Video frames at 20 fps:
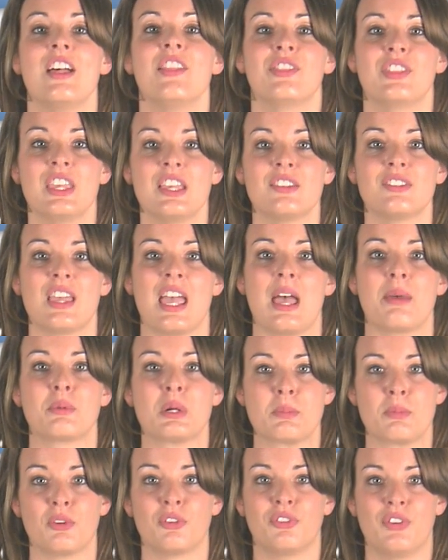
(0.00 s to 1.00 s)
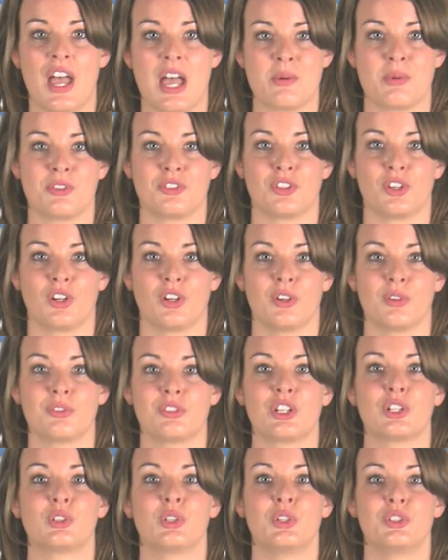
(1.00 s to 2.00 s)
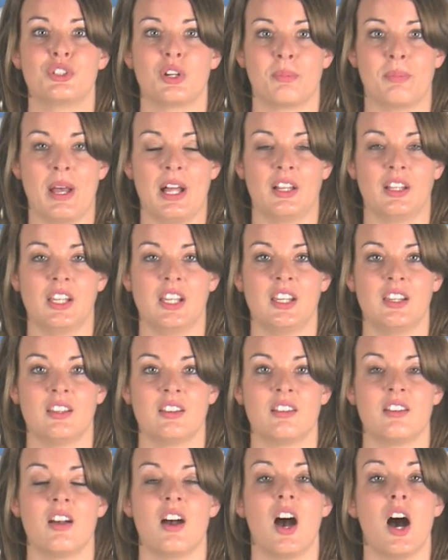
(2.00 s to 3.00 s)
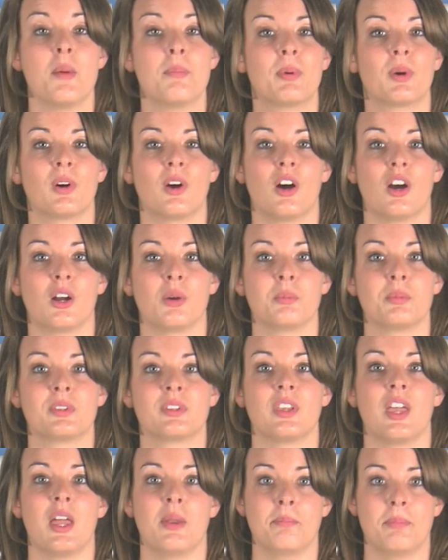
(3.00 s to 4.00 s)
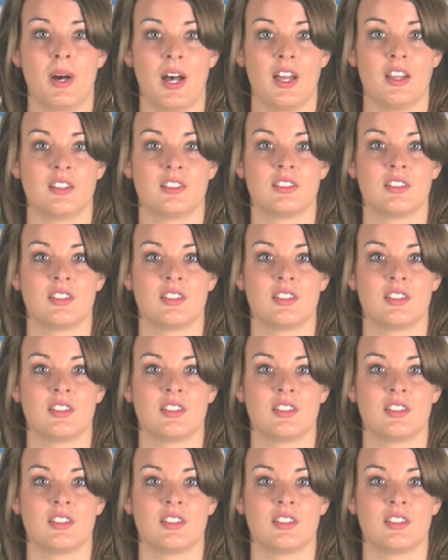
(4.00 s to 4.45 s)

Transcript: These abnormal fat reserves include your belly, upper arms, and butt.